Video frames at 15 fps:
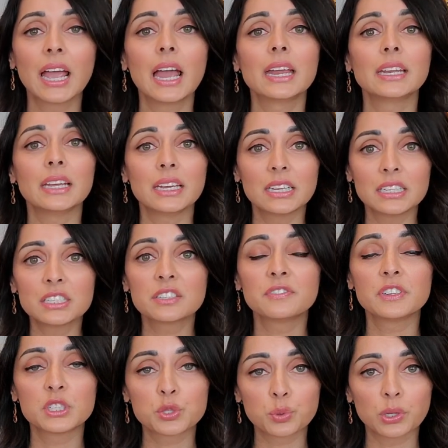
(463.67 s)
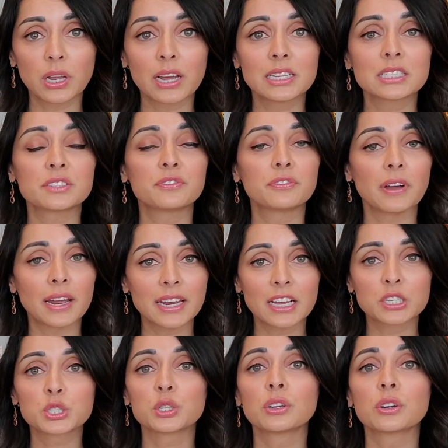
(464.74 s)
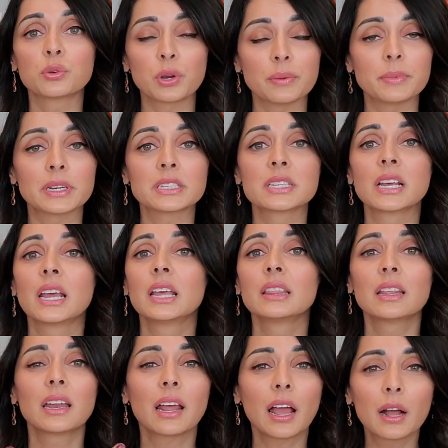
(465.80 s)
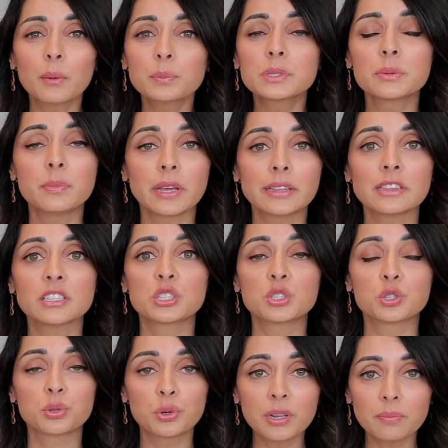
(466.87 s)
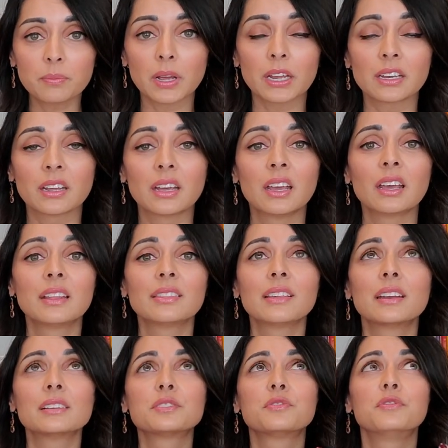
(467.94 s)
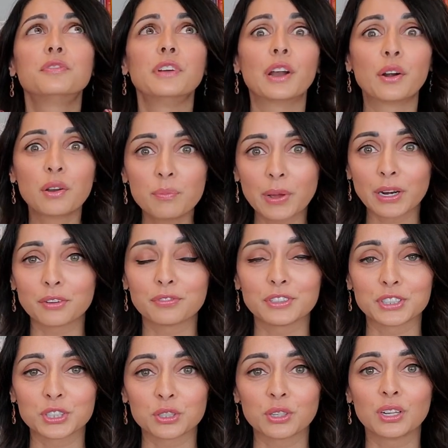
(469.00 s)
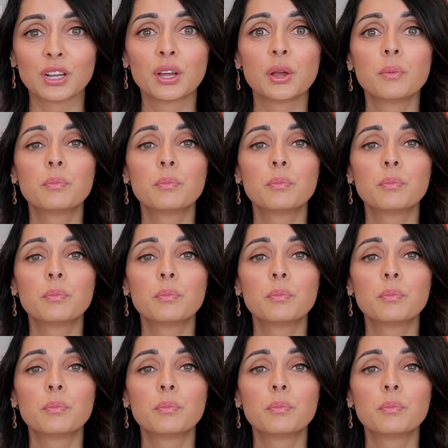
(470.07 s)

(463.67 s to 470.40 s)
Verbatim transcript: and individualized financial agreements that help to make this treatment that is very beneficial,